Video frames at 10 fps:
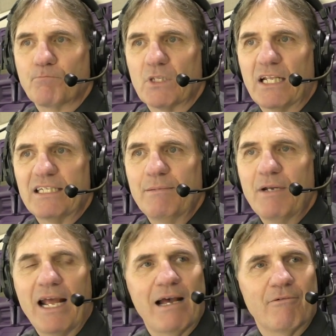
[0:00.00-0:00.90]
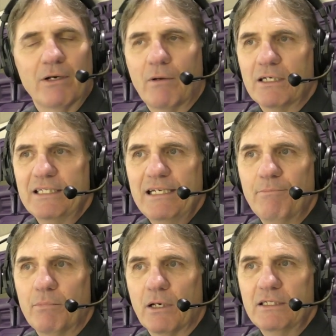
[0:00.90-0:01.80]
they seem to have a, a, deep
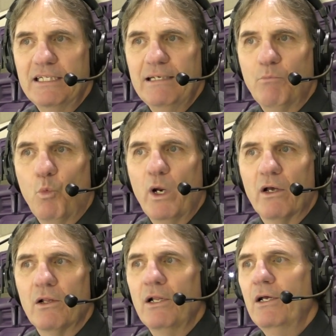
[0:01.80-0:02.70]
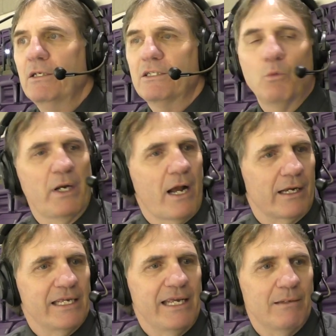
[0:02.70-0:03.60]
a deep will to win
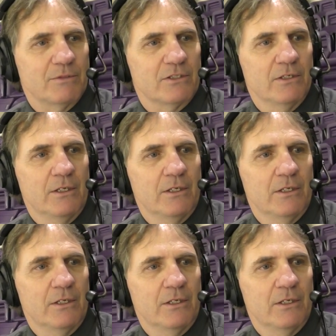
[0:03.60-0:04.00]
hockey games,